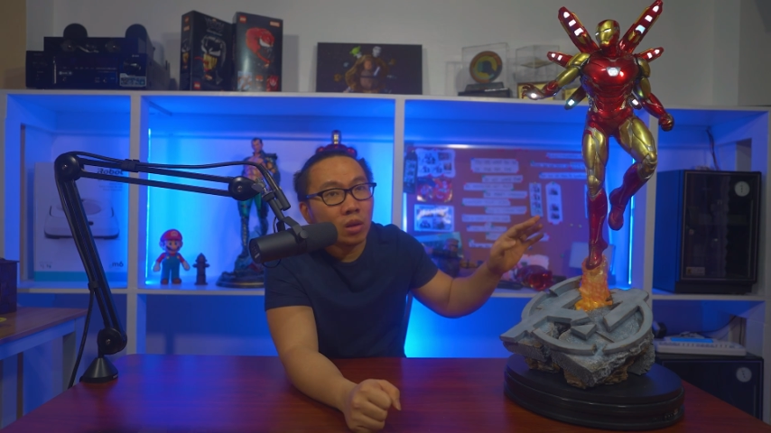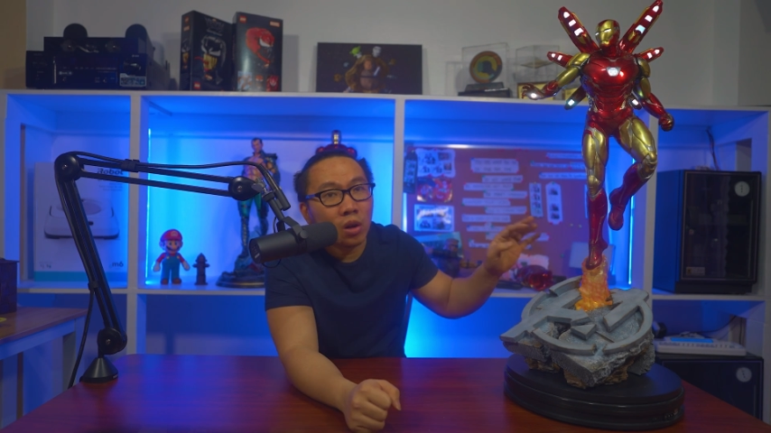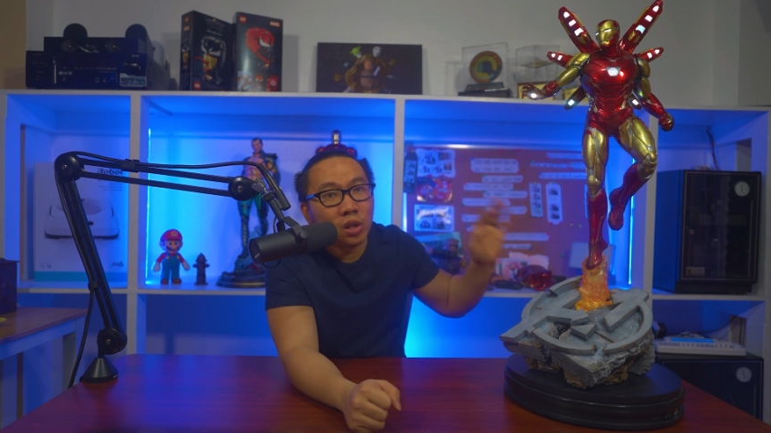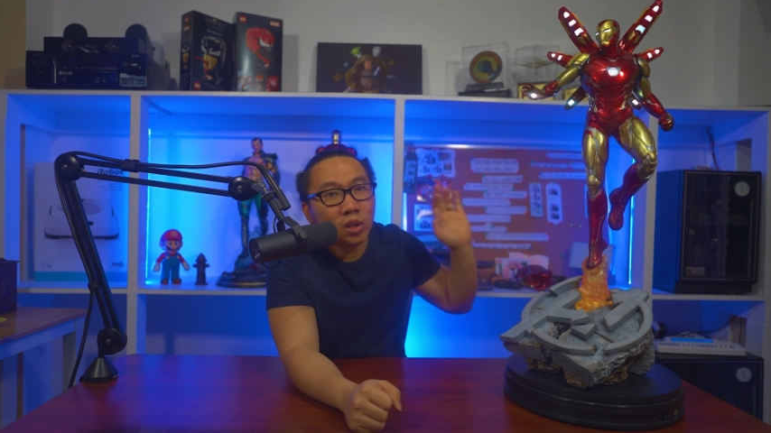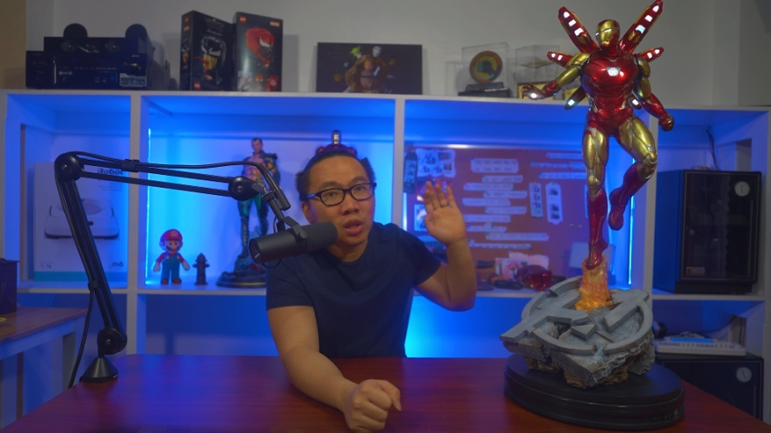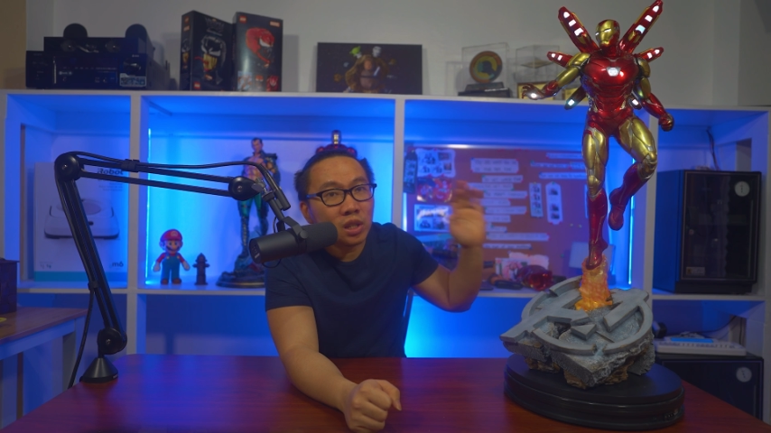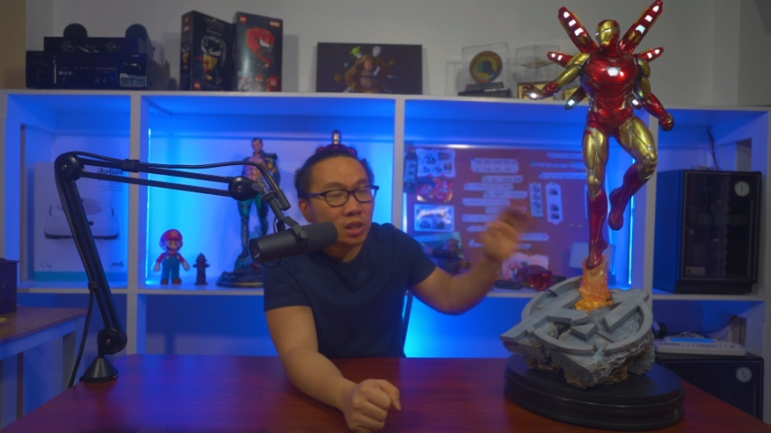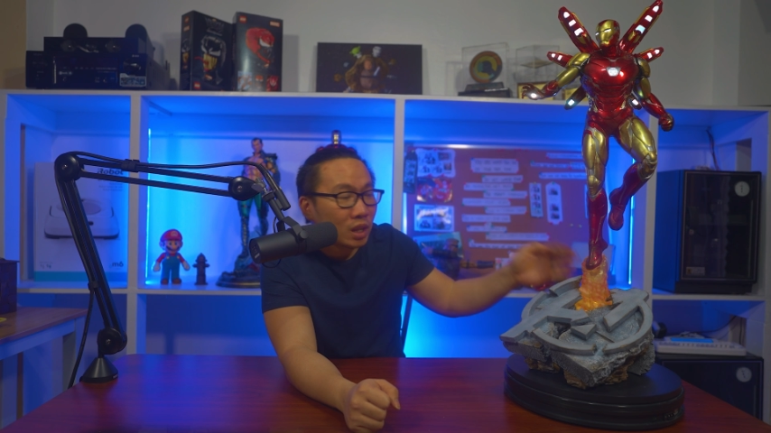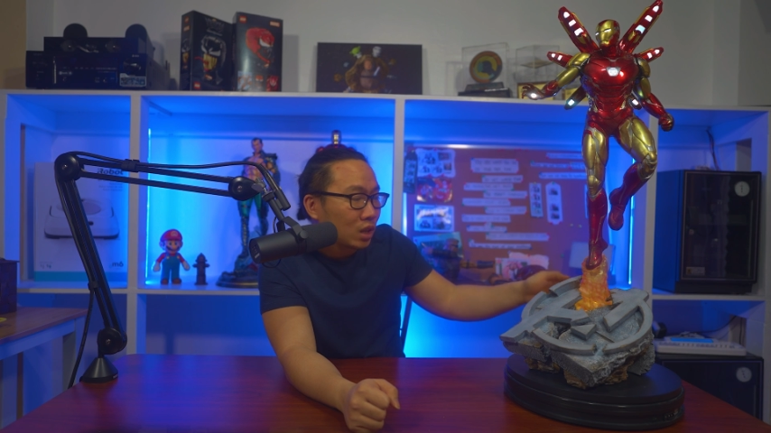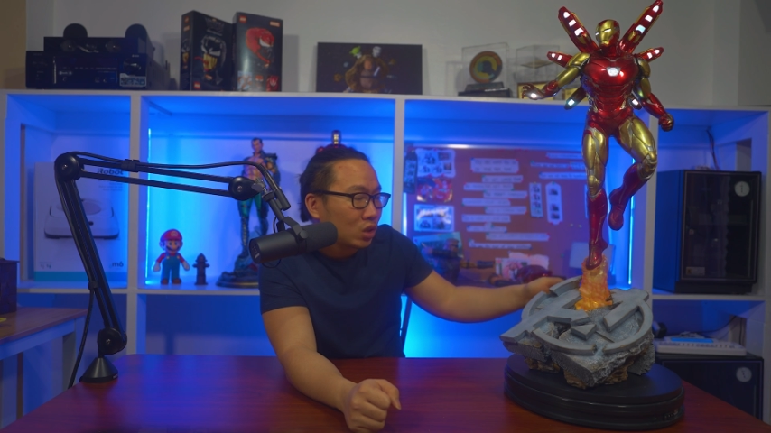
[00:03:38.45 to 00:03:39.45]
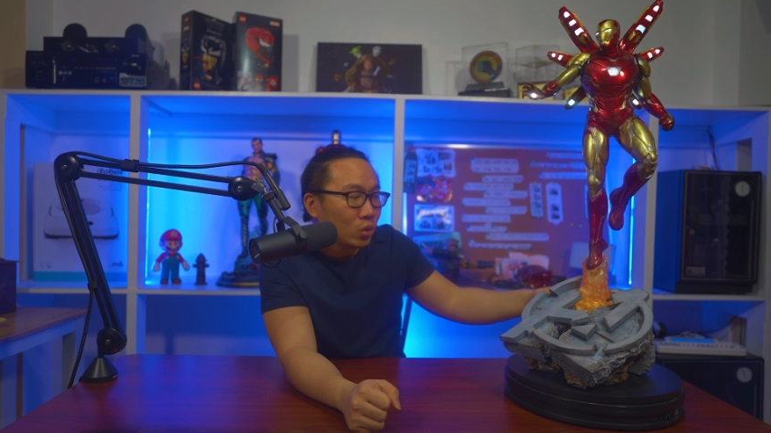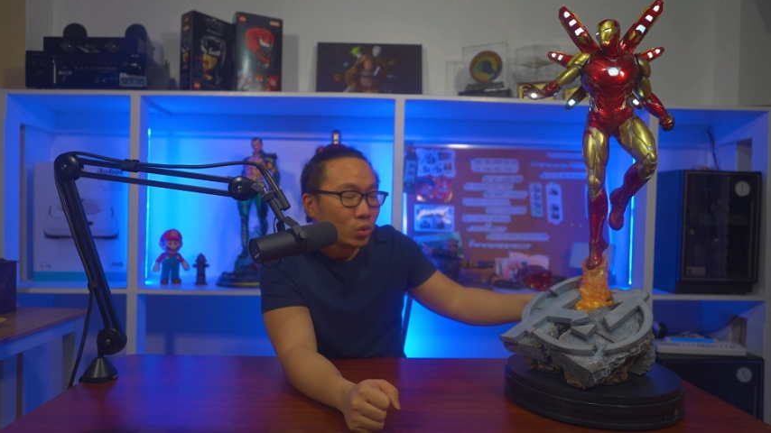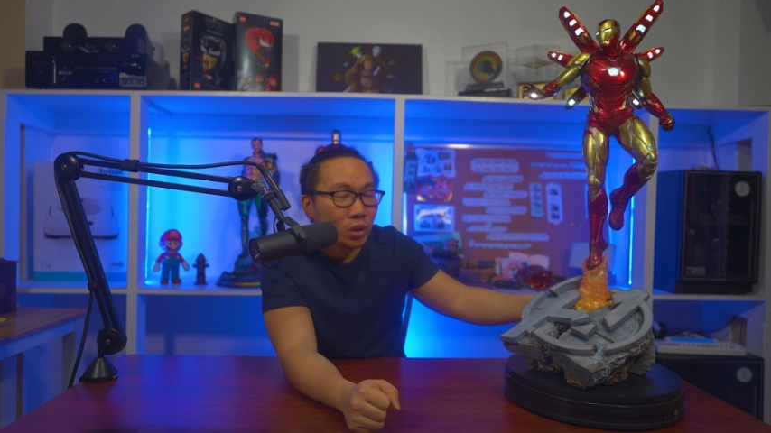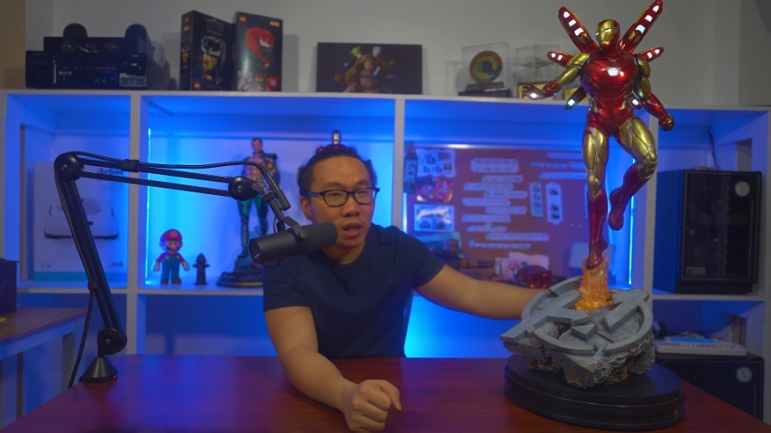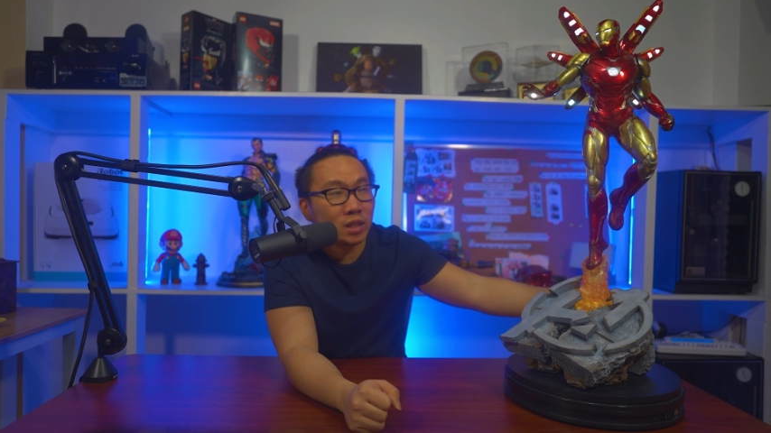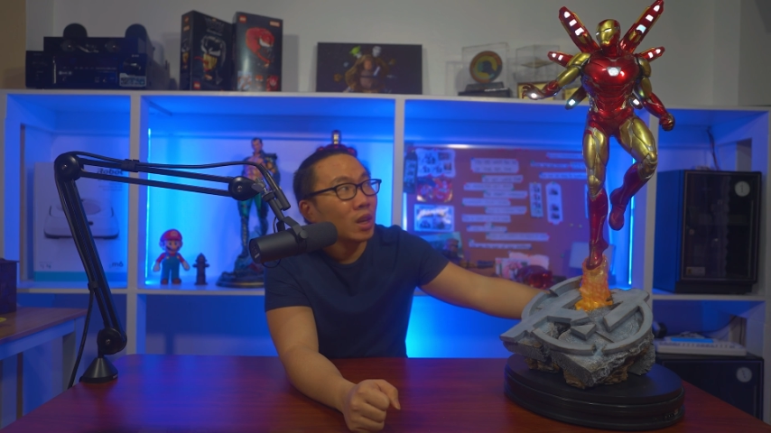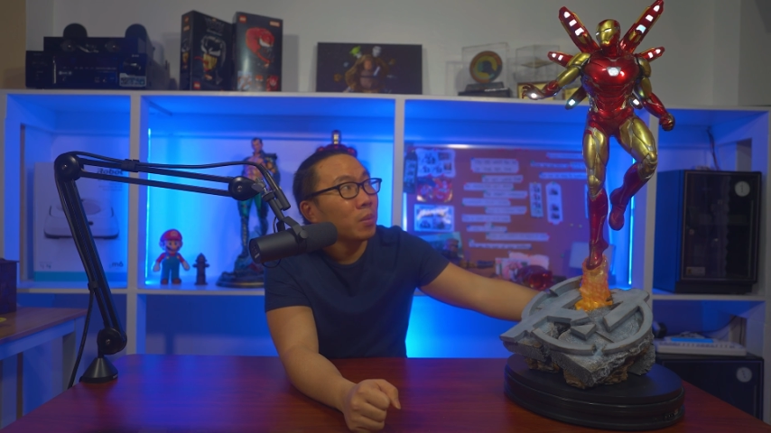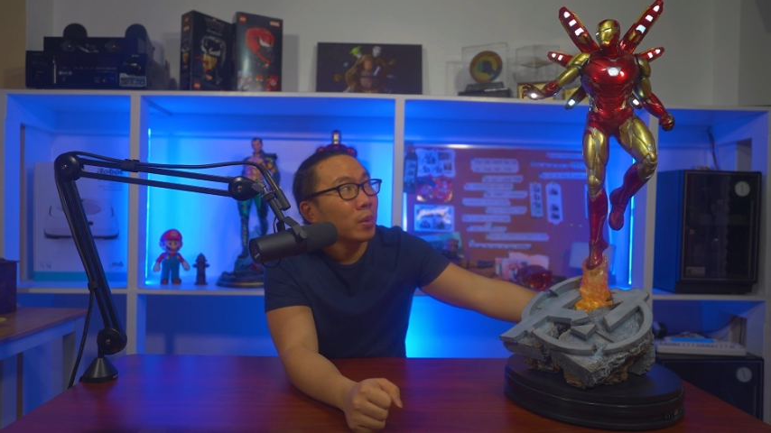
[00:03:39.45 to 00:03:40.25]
Also, this statue lights up.